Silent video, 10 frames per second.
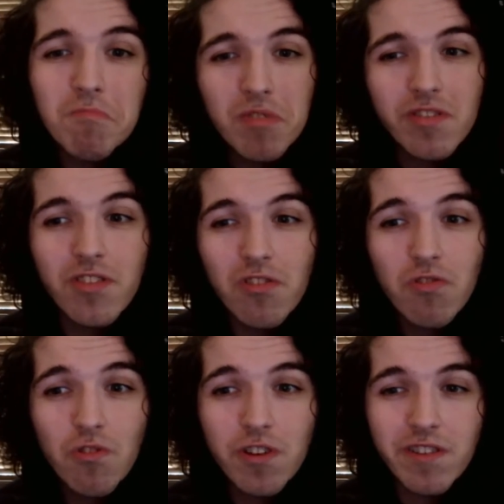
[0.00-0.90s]
Serge
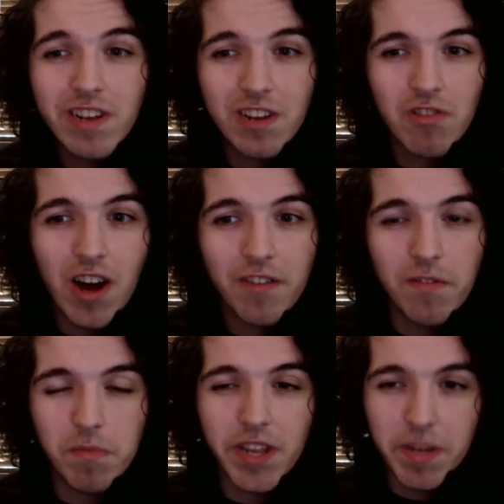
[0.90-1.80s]
Aurier can cross
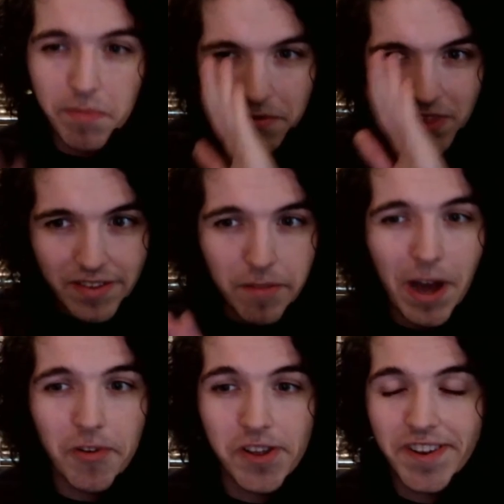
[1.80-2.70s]
from deep. That's
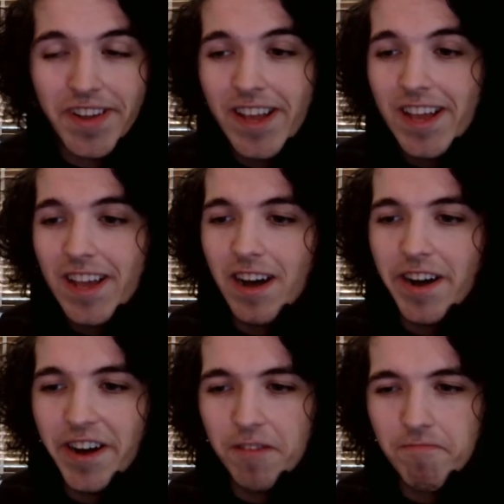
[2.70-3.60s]
about it.
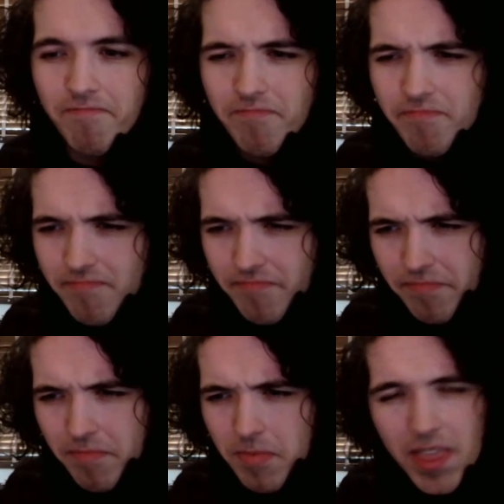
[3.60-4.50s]

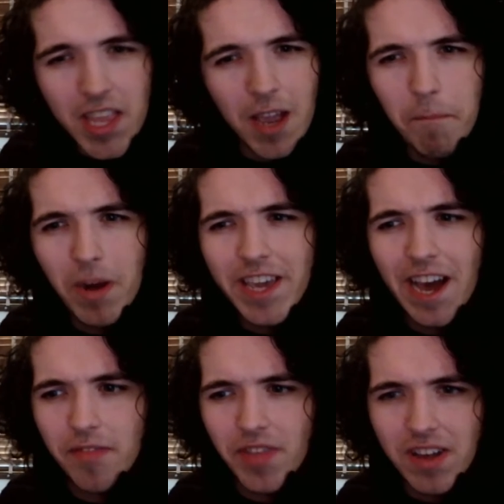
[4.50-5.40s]
But
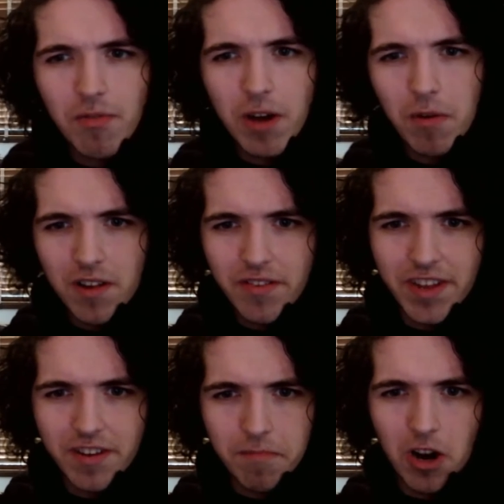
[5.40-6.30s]
yeah, that's what I want to
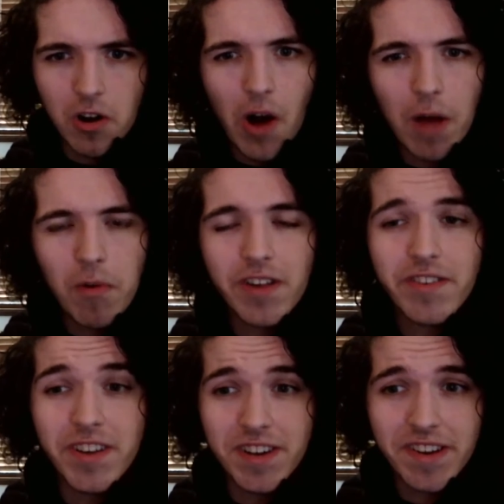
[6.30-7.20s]
see tomorrow. I want to
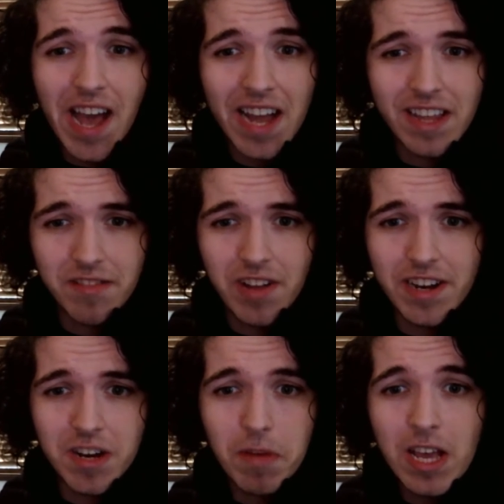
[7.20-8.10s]
see an attacking
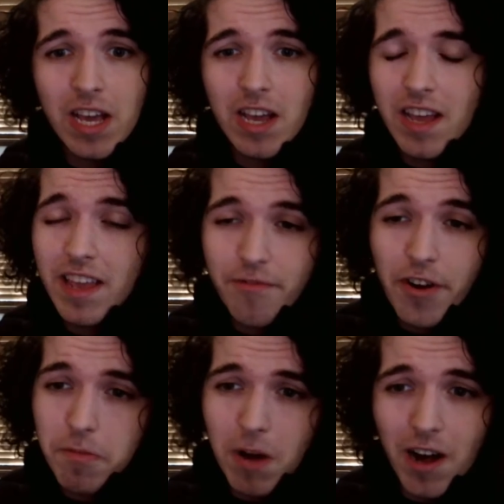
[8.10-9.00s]
lineup. It's
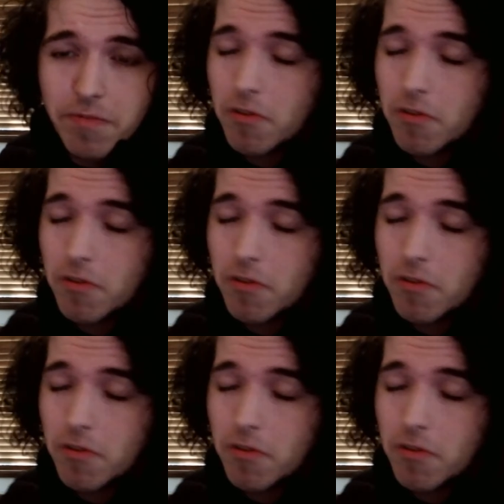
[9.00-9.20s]
very possible